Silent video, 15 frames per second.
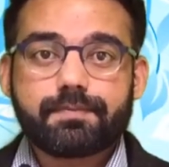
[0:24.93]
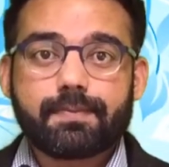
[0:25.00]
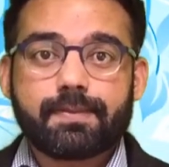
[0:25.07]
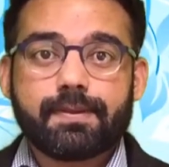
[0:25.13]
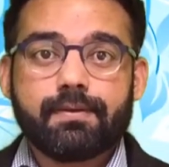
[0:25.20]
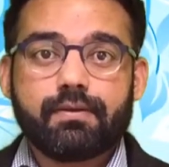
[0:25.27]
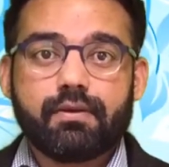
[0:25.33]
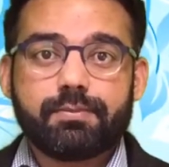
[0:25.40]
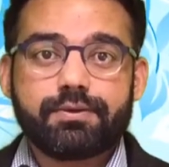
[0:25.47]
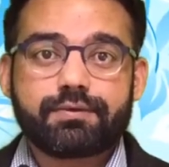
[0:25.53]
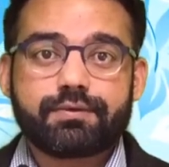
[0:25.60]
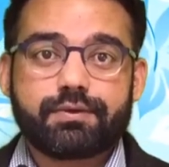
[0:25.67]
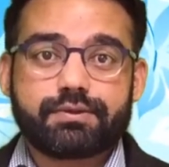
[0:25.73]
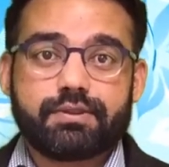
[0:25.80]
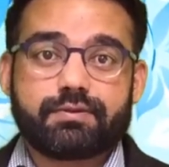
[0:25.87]
corporate
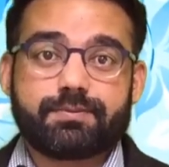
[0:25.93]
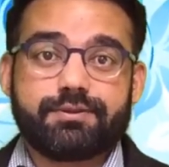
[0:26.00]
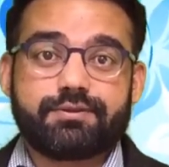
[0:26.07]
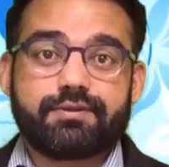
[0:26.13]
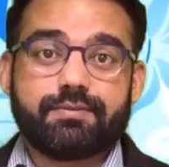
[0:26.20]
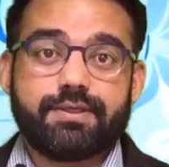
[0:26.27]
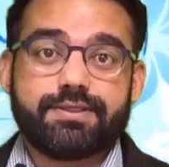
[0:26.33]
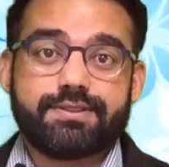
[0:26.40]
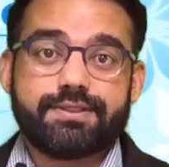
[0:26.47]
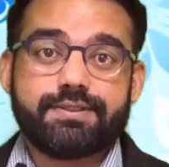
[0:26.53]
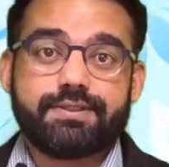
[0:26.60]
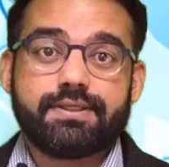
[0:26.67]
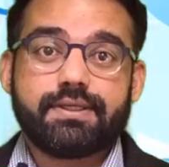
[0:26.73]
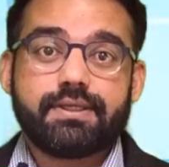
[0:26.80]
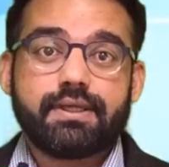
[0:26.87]
social responsibility,
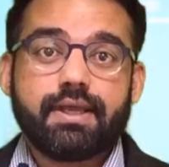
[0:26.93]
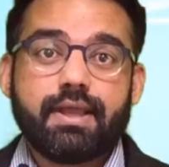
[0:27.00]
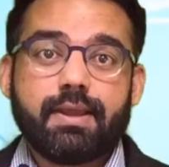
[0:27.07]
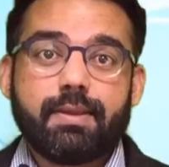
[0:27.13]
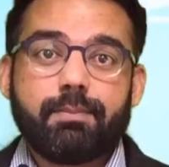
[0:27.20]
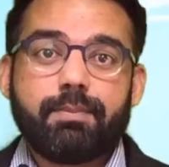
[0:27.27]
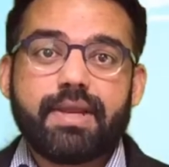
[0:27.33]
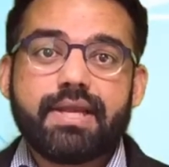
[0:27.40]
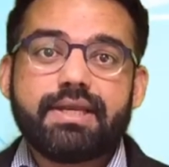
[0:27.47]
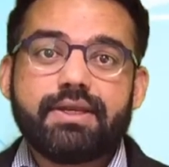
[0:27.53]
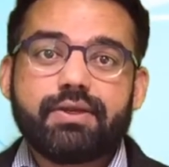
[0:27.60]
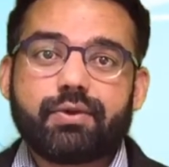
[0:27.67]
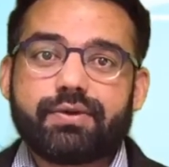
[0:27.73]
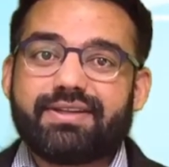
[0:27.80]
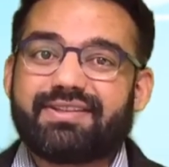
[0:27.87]
mainly
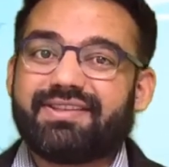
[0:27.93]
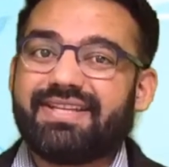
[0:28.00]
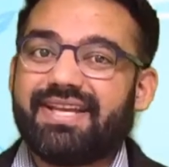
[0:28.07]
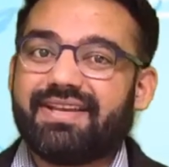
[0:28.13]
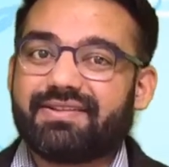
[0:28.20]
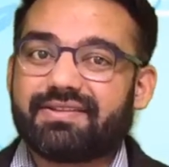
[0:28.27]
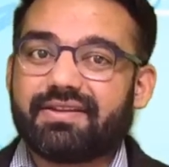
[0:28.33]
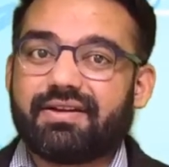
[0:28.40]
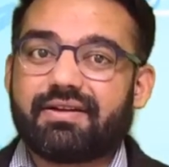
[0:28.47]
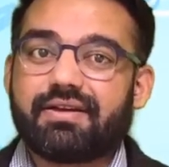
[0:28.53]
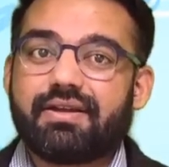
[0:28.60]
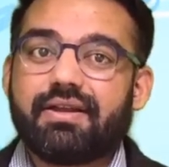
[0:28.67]
known as CSR,